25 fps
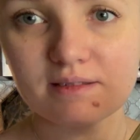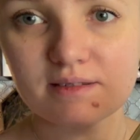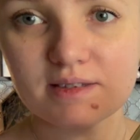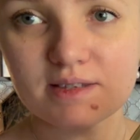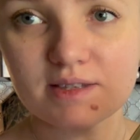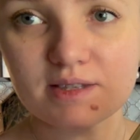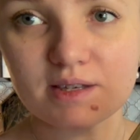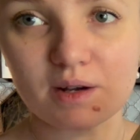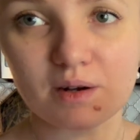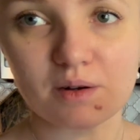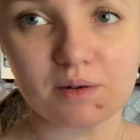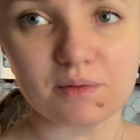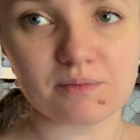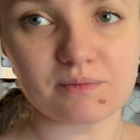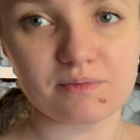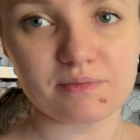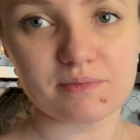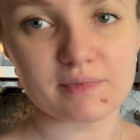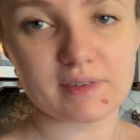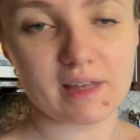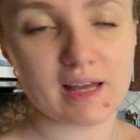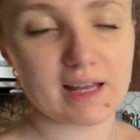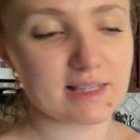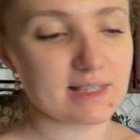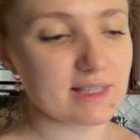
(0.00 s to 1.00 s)
So
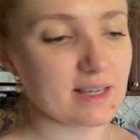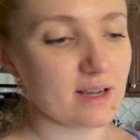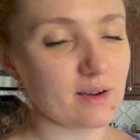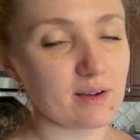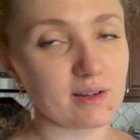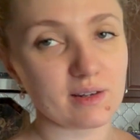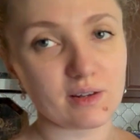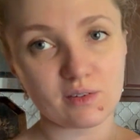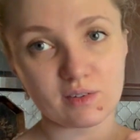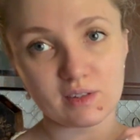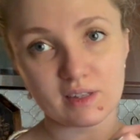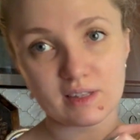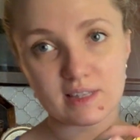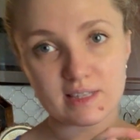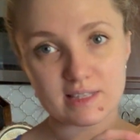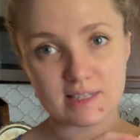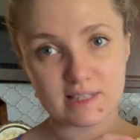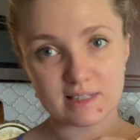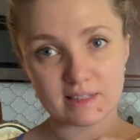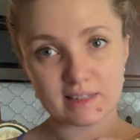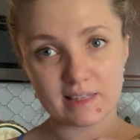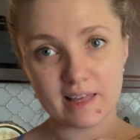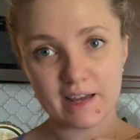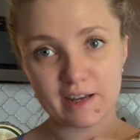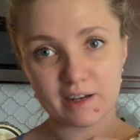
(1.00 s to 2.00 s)
that's how I know that this
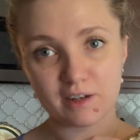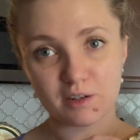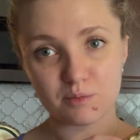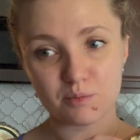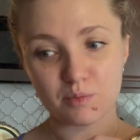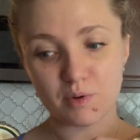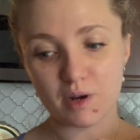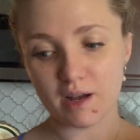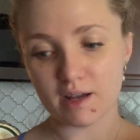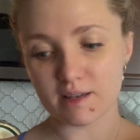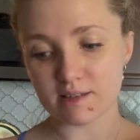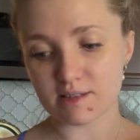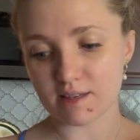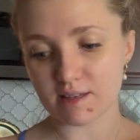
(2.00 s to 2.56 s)
is lacquered brass,